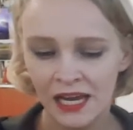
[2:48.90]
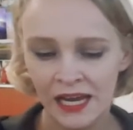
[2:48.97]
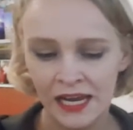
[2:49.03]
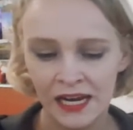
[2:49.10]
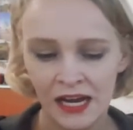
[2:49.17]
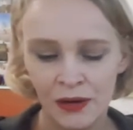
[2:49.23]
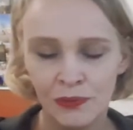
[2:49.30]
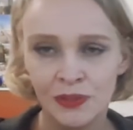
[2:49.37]

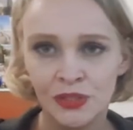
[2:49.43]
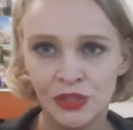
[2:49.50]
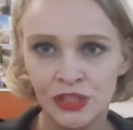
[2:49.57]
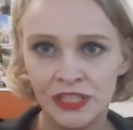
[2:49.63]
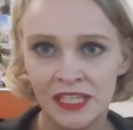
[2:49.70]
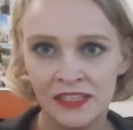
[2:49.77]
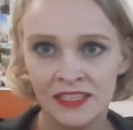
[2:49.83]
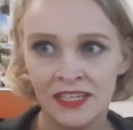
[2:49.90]
And I want to
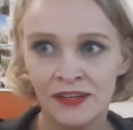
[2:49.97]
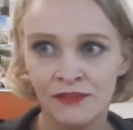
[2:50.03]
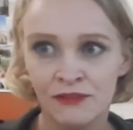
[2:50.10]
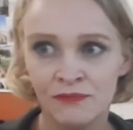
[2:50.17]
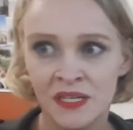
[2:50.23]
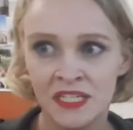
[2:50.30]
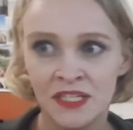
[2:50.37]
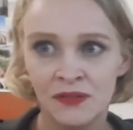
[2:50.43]
share that
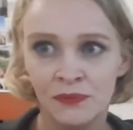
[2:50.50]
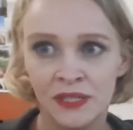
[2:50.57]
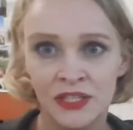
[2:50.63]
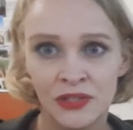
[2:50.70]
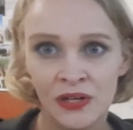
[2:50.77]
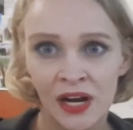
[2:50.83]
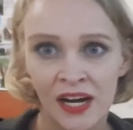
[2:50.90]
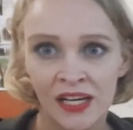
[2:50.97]
information with
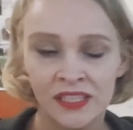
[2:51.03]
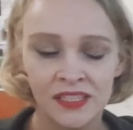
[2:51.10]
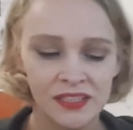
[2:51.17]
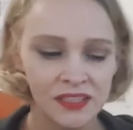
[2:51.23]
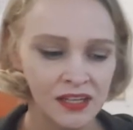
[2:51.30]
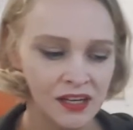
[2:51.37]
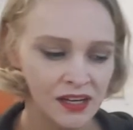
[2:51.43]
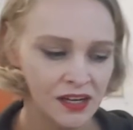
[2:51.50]
you guys.
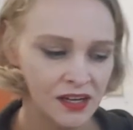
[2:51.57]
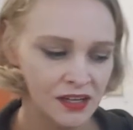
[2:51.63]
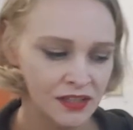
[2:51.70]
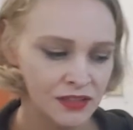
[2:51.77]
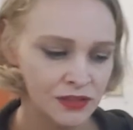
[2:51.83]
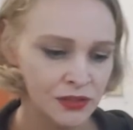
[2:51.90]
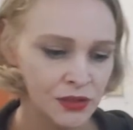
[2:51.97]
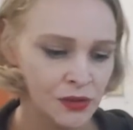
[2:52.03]

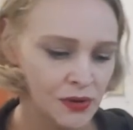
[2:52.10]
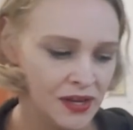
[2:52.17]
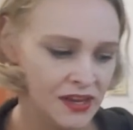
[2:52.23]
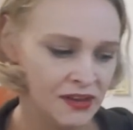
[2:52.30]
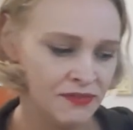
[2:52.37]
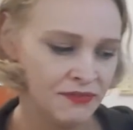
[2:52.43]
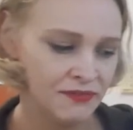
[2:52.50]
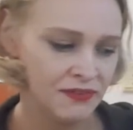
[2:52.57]
So
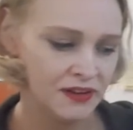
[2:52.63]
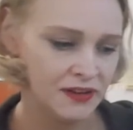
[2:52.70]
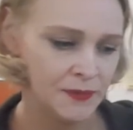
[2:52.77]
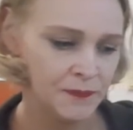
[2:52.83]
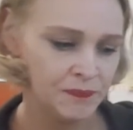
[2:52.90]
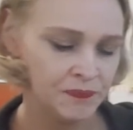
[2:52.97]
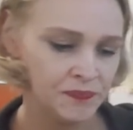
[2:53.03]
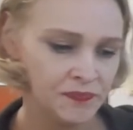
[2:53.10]
if
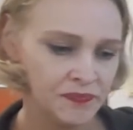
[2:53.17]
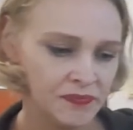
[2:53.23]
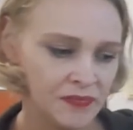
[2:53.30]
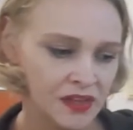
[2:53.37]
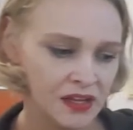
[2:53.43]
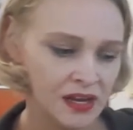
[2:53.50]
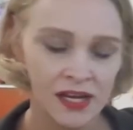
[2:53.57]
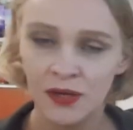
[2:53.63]

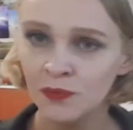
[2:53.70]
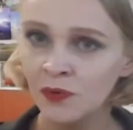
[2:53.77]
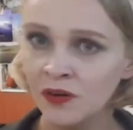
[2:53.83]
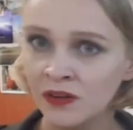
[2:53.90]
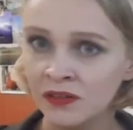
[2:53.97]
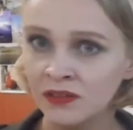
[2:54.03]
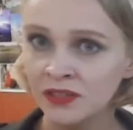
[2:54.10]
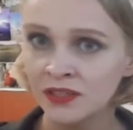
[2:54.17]

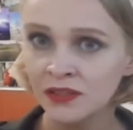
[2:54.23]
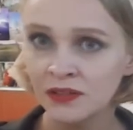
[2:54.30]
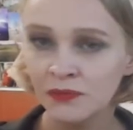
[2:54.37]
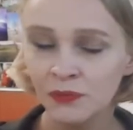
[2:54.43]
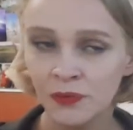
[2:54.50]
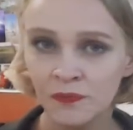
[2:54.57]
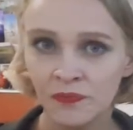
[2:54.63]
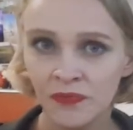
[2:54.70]
anyone
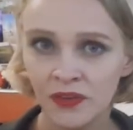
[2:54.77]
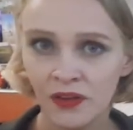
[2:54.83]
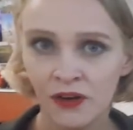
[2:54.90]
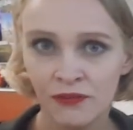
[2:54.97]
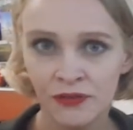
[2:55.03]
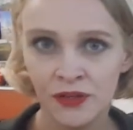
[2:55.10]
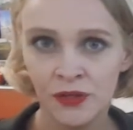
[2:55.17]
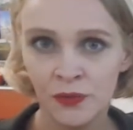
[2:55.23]

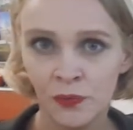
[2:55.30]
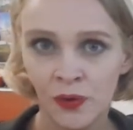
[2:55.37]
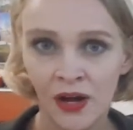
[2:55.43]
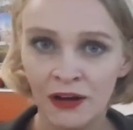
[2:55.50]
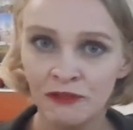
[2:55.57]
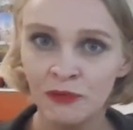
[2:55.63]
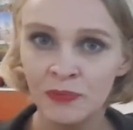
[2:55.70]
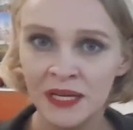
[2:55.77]
of you will
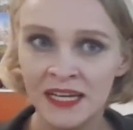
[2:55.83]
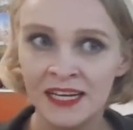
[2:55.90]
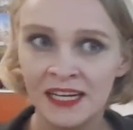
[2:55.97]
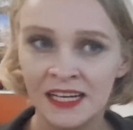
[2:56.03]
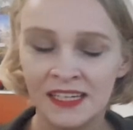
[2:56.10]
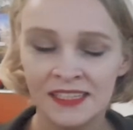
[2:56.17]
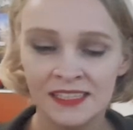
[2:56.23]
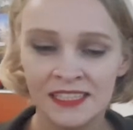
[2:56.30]
ever be
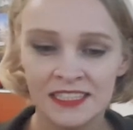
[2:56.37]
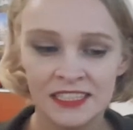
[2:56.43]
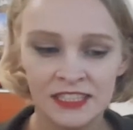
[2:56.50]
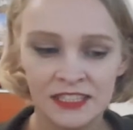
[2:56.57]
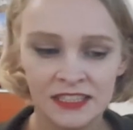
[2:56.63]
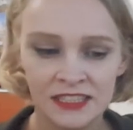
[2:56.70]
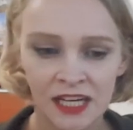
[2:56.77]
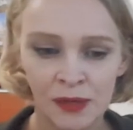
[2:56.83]
in this
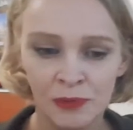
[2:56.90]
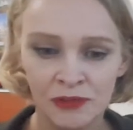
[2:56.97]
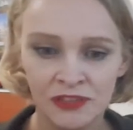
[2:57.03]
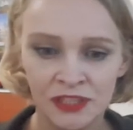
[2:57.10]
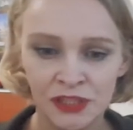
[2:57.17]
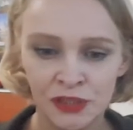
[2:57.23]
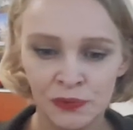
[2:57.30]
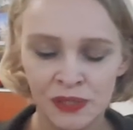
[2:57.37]
type of
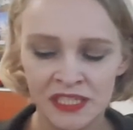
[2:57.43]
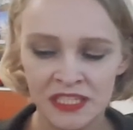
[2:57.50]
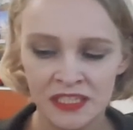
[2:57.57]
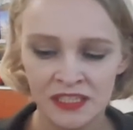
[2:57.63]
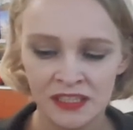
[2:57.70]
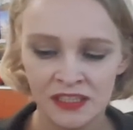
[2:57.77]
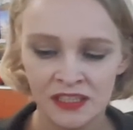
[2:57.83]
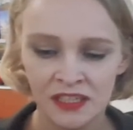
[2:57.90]

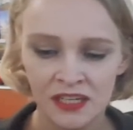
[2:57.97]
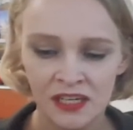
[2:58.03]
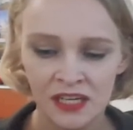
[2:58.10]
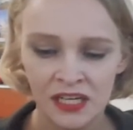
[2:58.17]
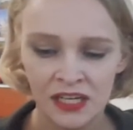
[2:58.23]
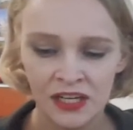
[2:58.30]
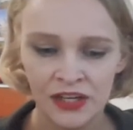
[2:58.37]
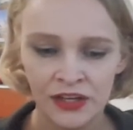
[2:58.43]
situation,
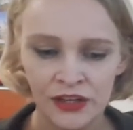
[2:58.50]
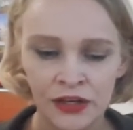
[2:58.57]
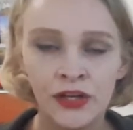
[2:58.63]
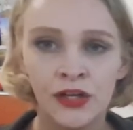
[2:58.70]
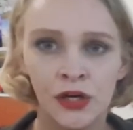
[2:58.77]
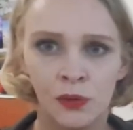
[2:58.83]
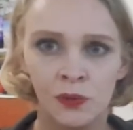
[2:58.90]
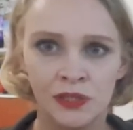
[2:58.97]
you
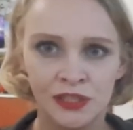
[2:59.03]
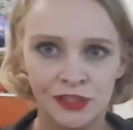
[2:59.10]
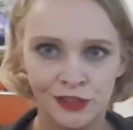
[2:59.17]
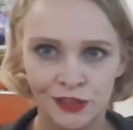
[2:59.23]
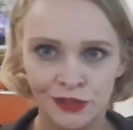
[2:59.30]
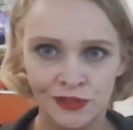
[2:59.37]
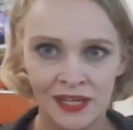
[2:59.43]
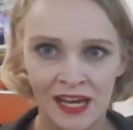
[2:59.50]
know what to
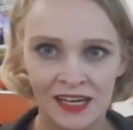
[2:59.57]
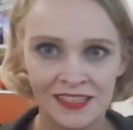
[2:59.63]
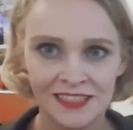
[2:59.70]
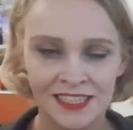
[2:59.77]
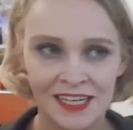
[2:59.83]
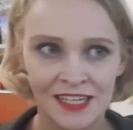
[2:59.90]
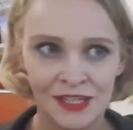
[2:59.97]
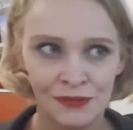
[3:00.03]
do next
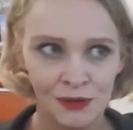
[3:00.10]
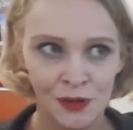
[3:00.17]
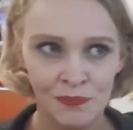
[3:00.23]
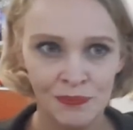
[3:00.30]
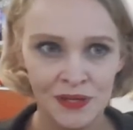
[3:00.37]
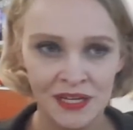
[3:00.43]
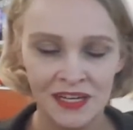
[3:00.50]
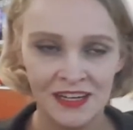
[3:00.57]
and you
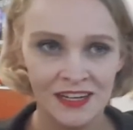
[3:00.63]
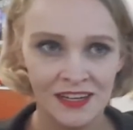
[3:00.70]
won't be